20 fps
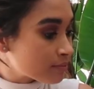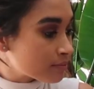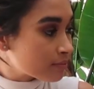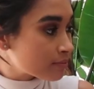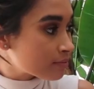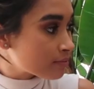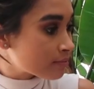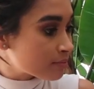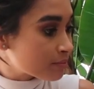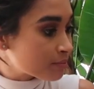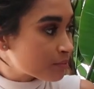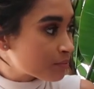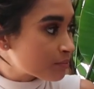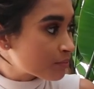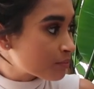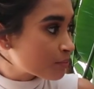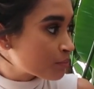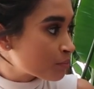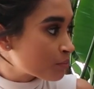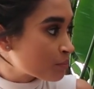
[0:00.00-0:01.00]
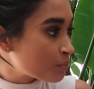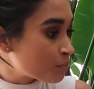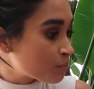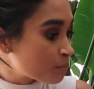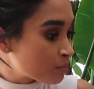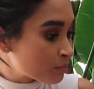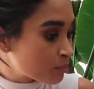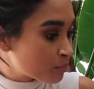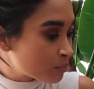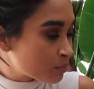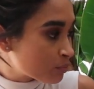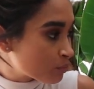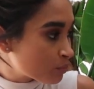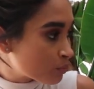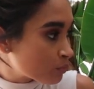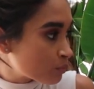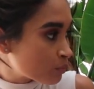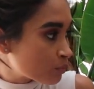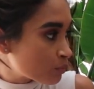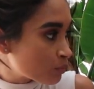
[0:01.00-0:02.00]

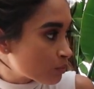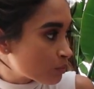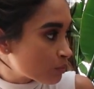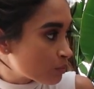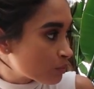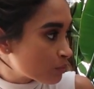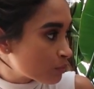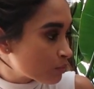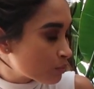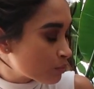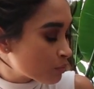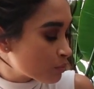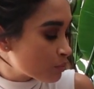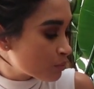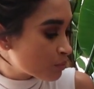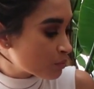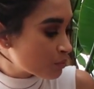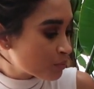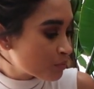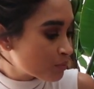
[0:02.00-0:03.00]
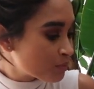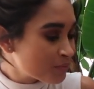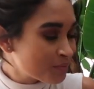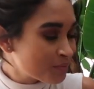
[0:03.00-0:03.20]
No words are spoken by the person on screen.